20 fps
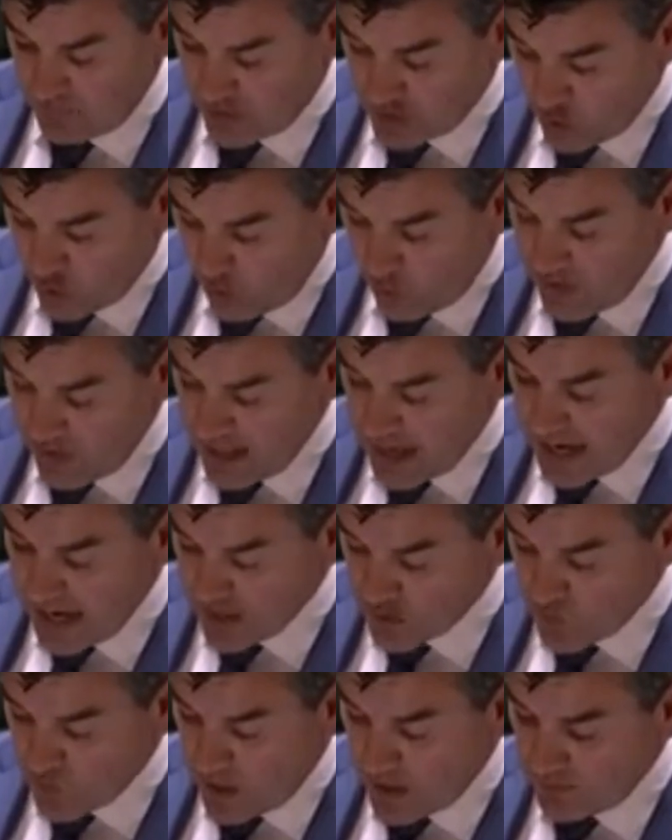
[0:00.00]
Victoria
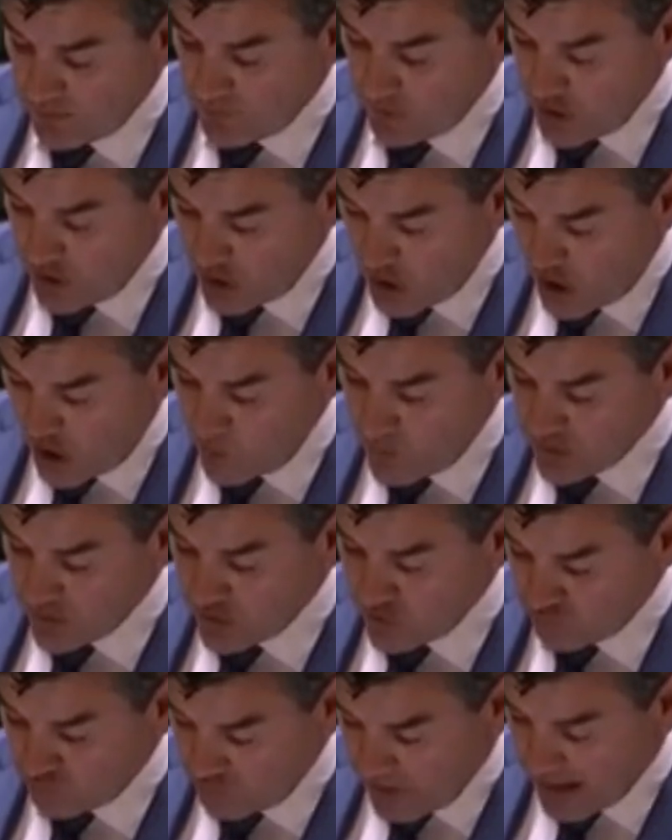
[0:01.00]
has one of the
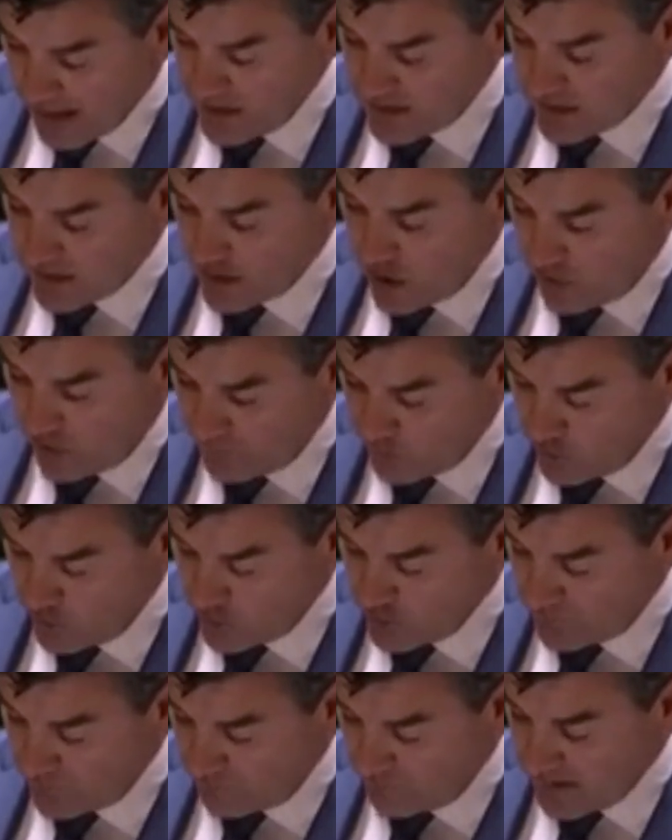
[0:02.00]
lowest rates of
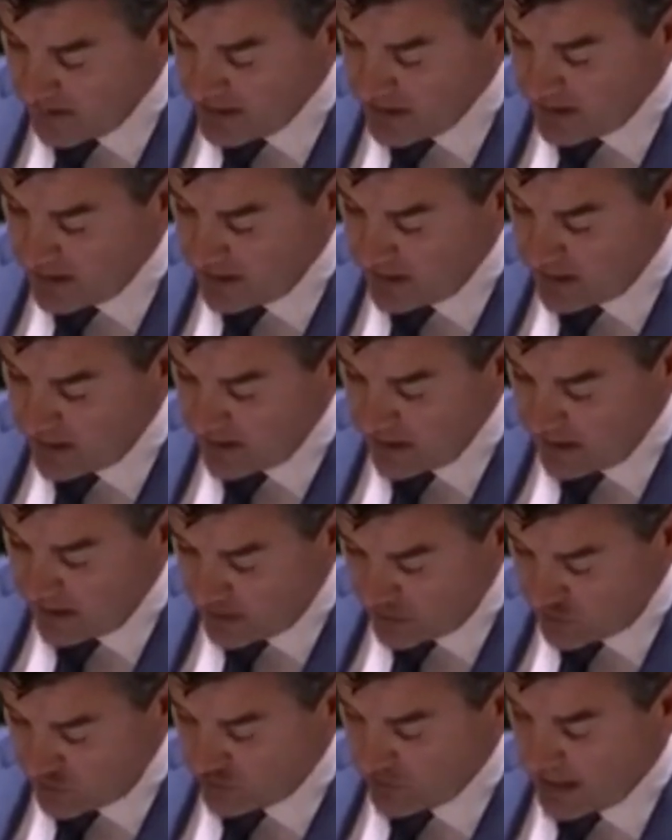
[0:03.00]
youth offending
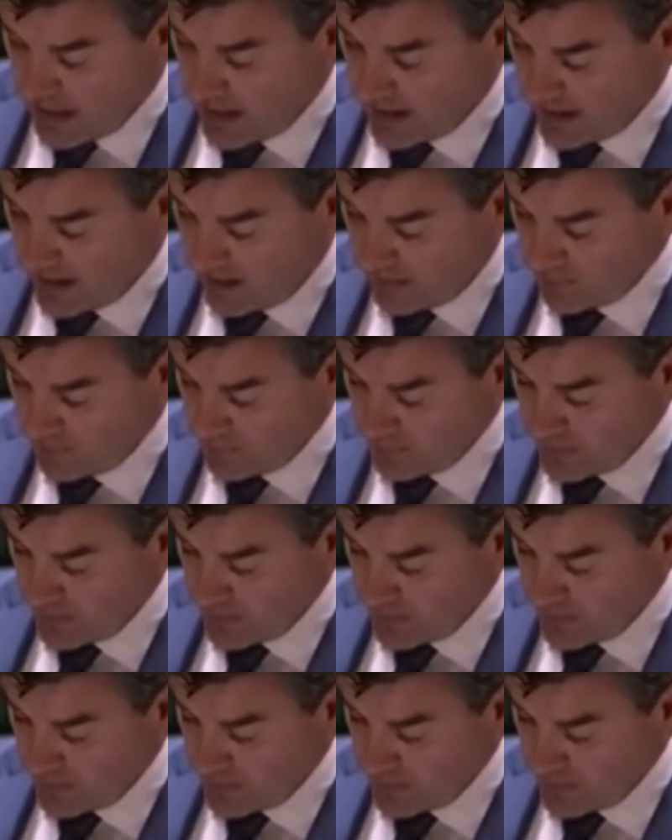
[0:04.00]
in Australia.